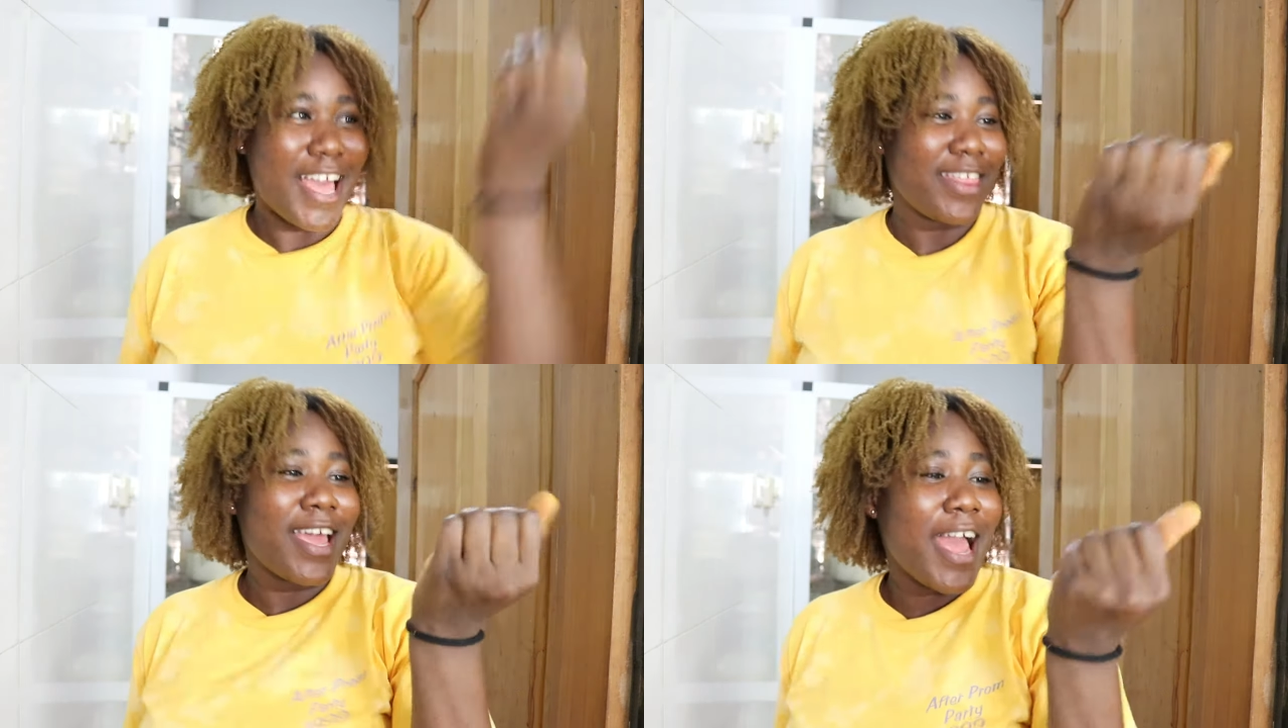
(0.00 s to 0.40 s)

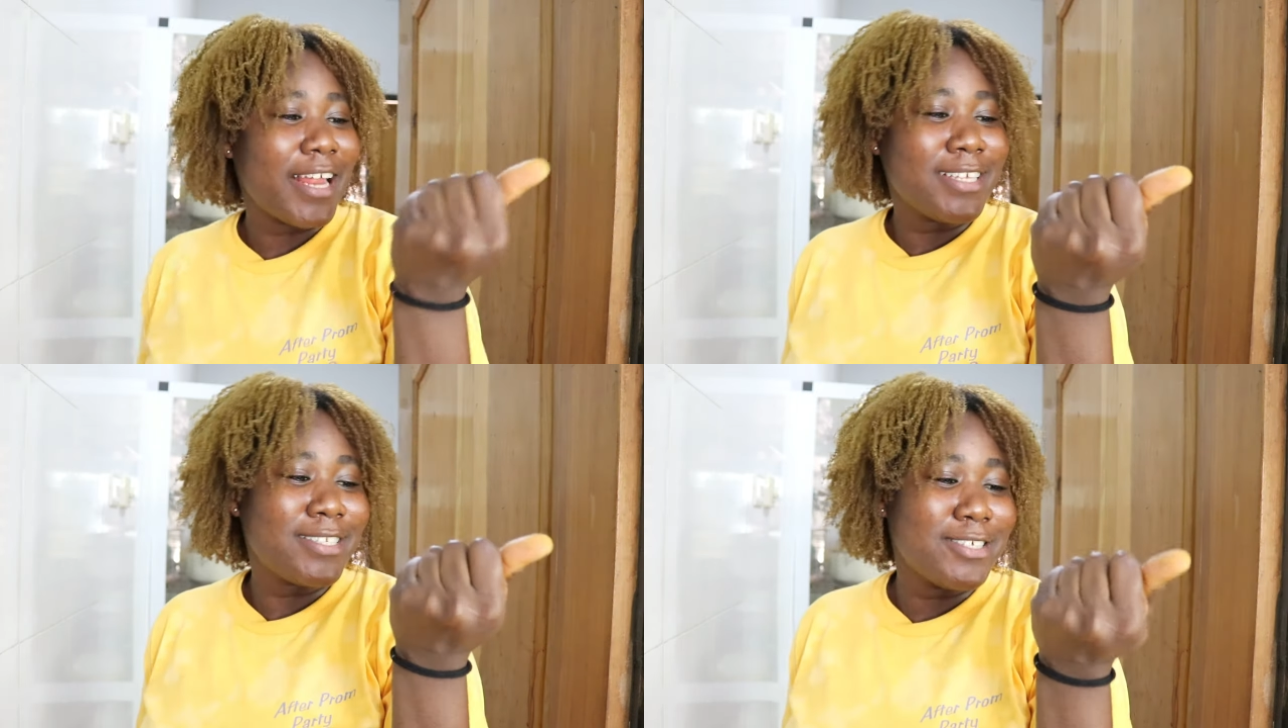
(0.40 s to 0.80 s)
I think
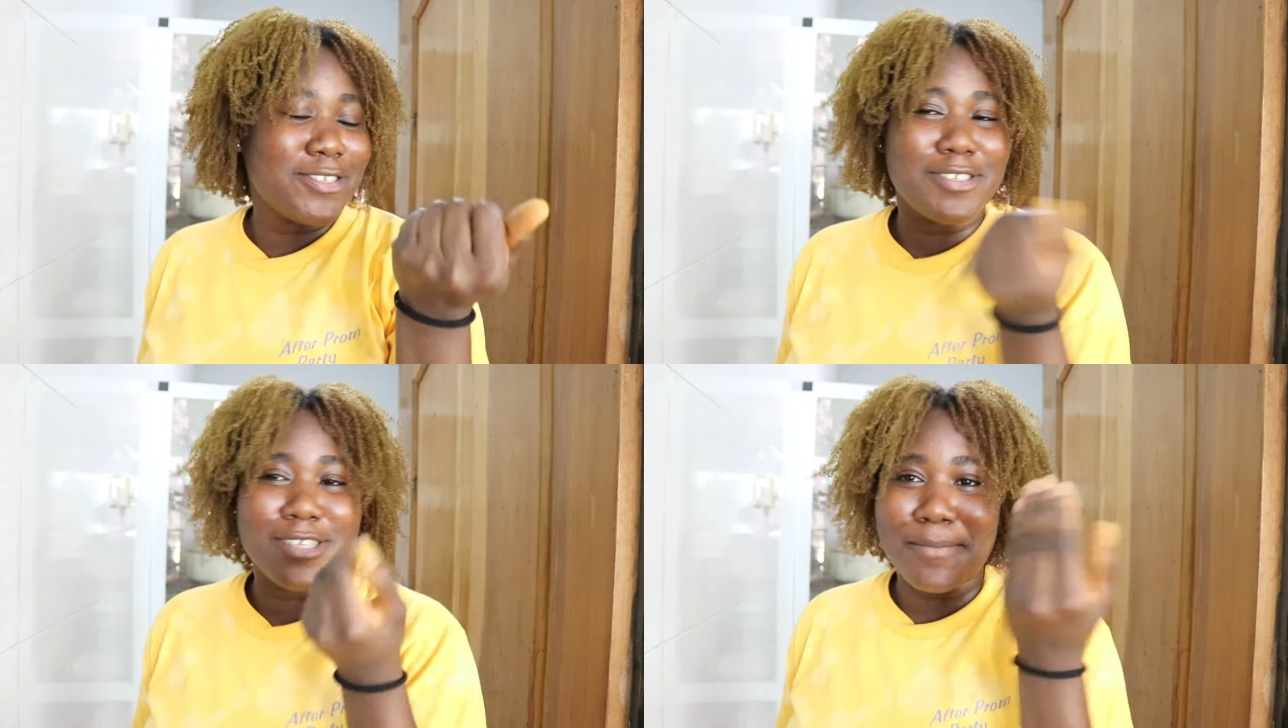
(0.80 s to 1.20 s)
I need to
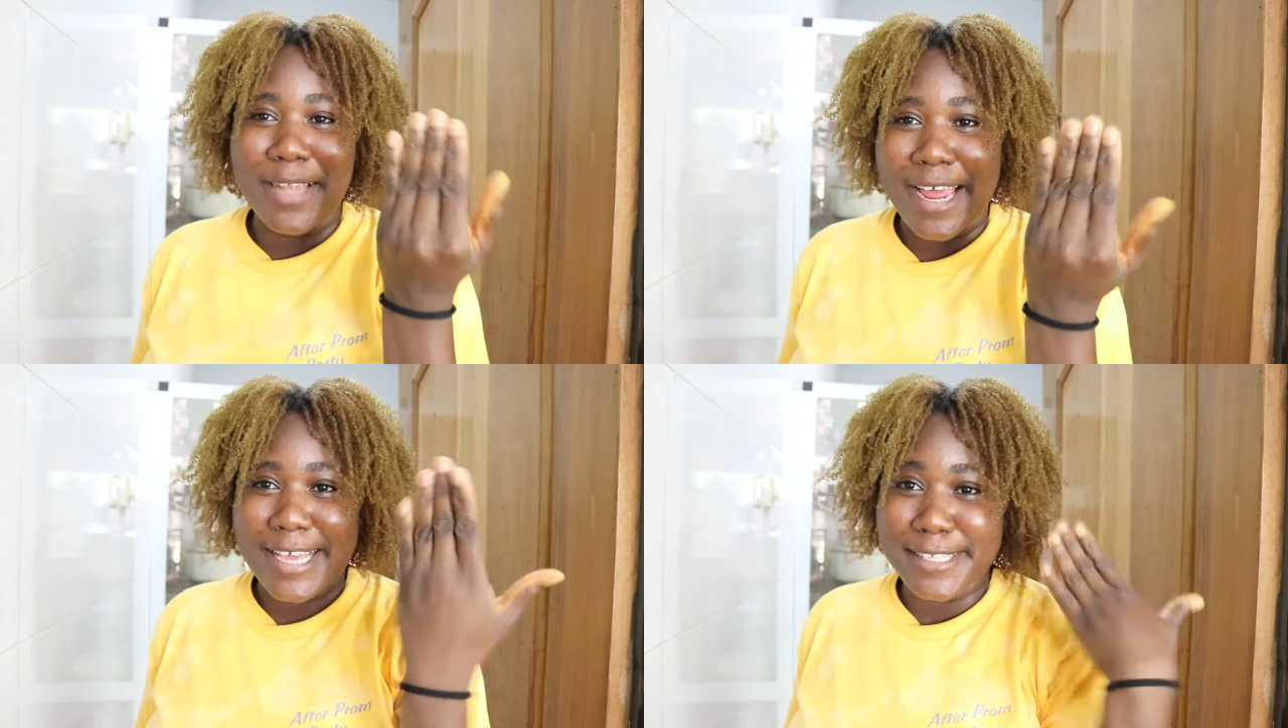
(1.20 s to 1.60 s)
do some
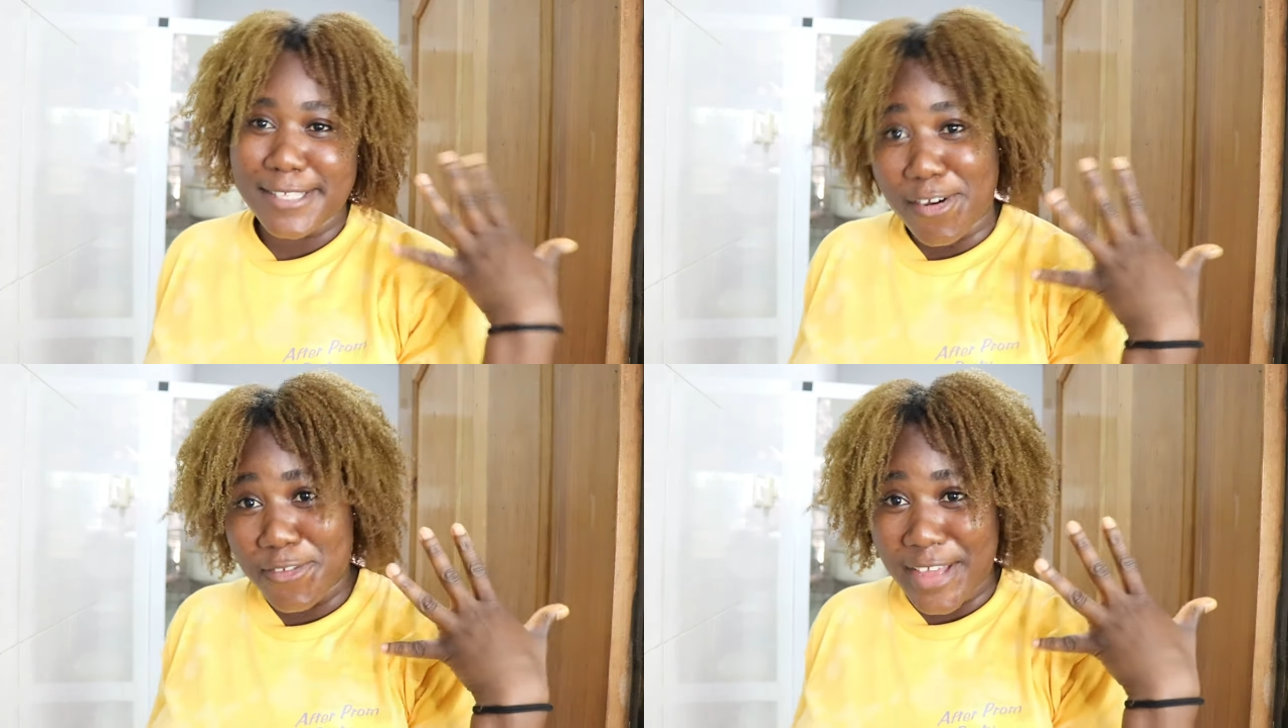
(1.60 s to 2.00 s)
like
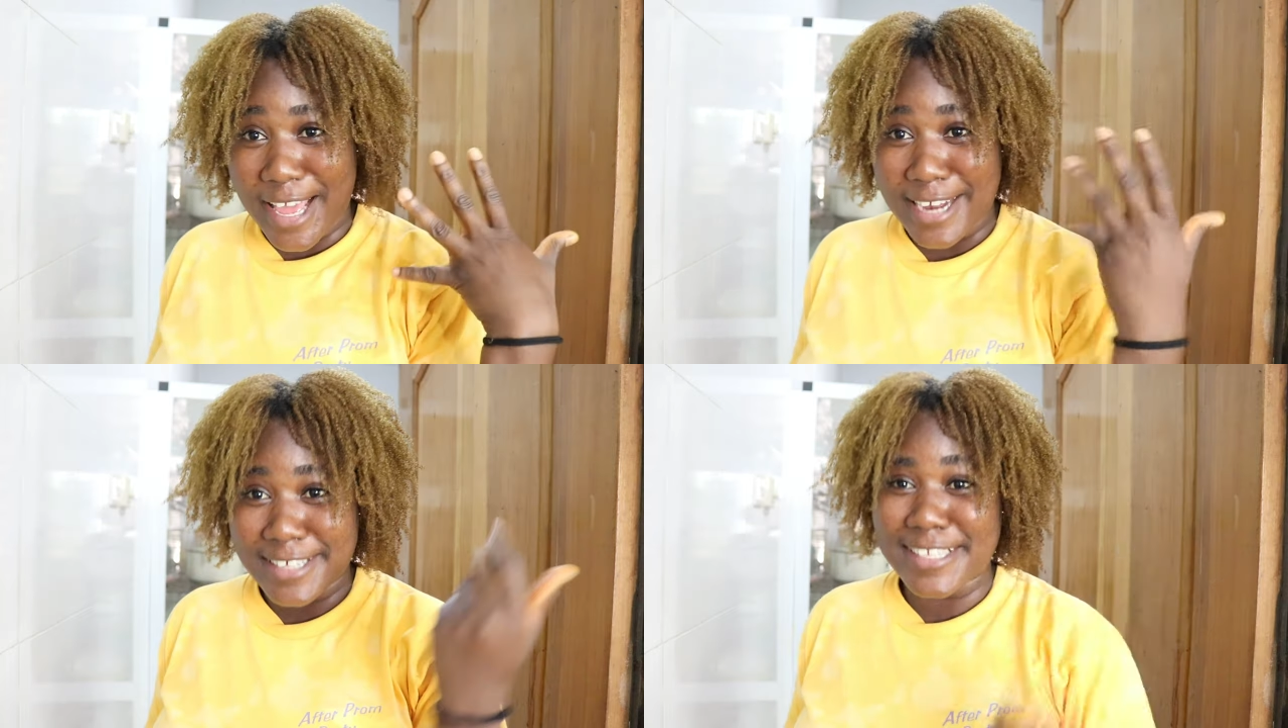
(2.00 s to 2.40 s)

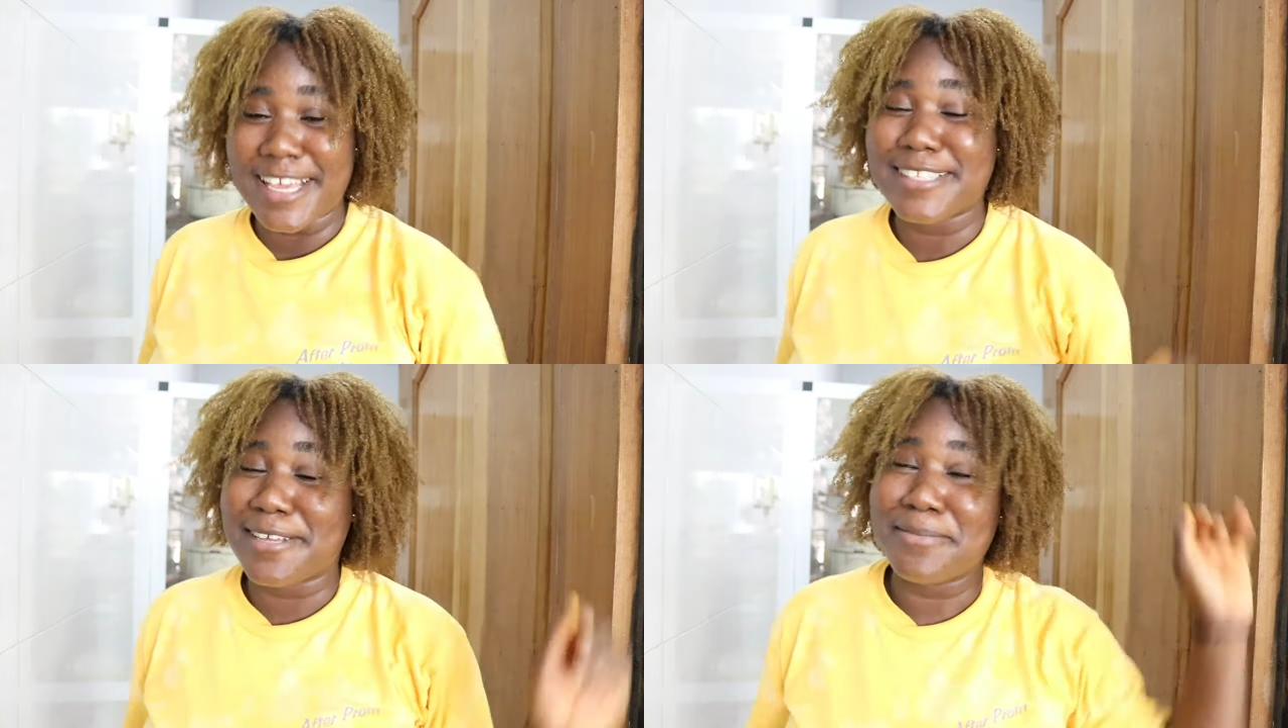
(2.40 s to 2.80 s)
self-care. I need to
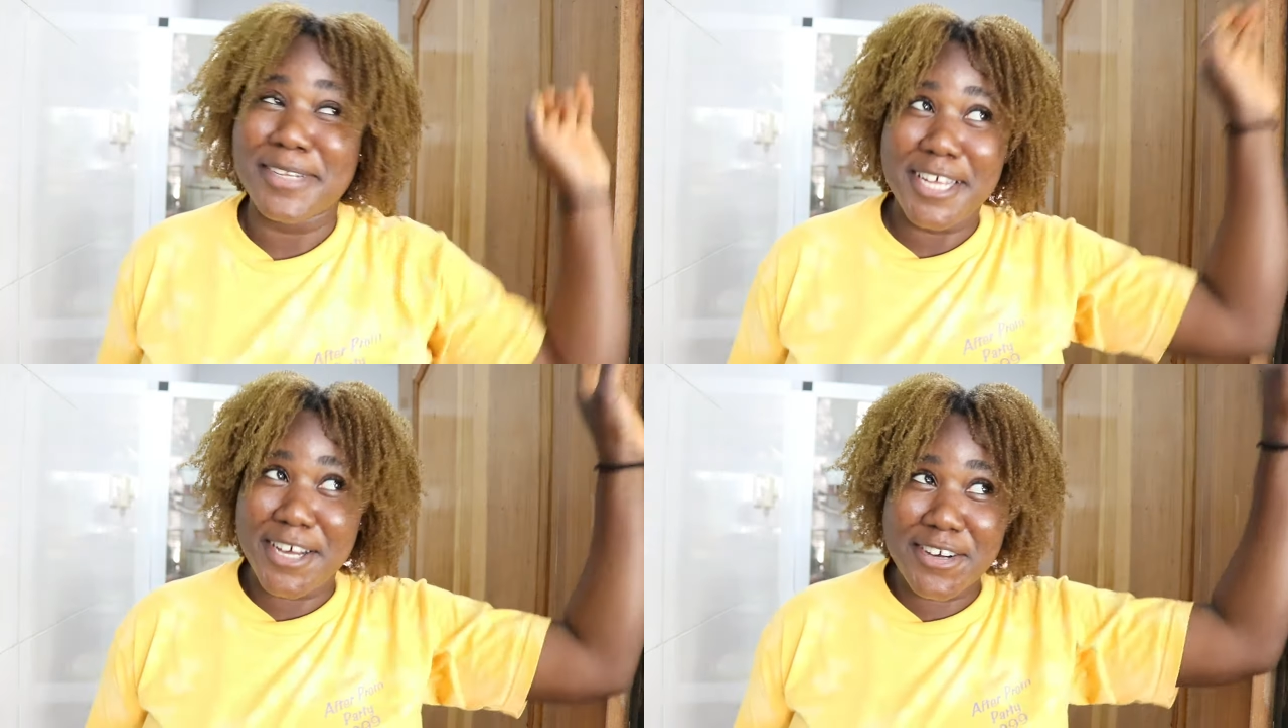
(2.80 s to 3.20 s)
get
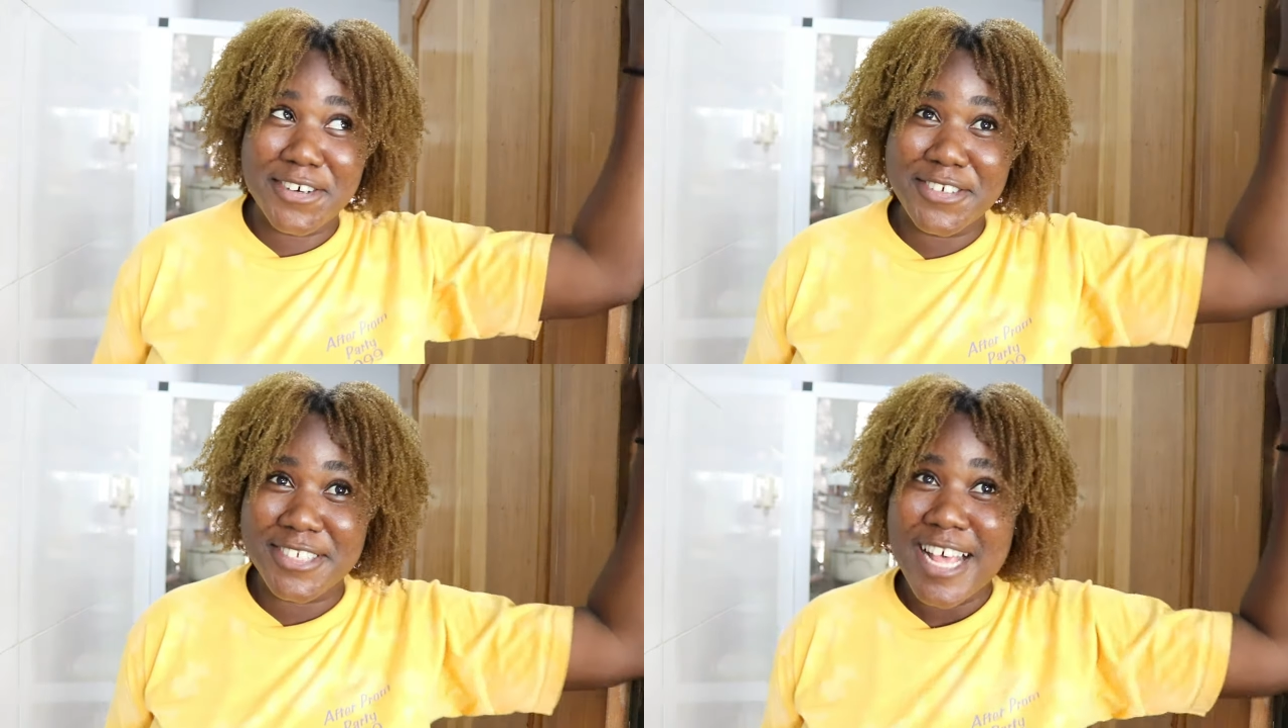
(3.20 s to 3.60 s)
some
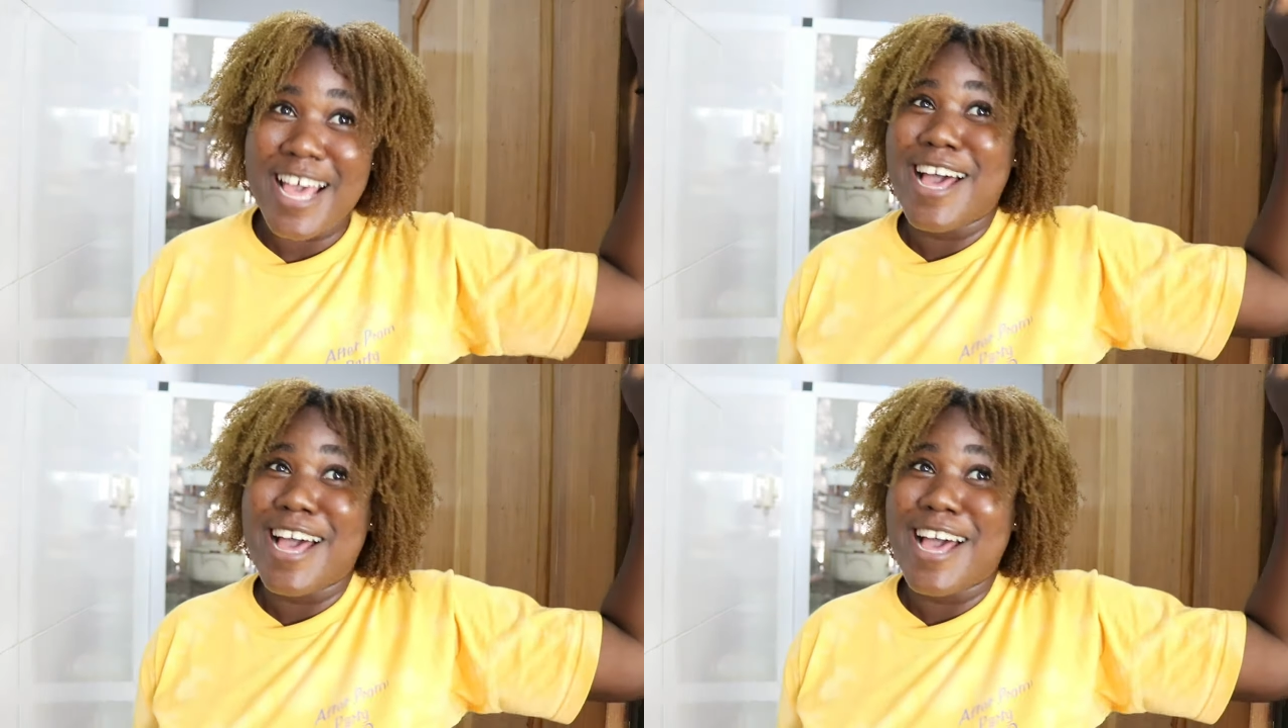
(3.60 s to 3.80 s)
nails.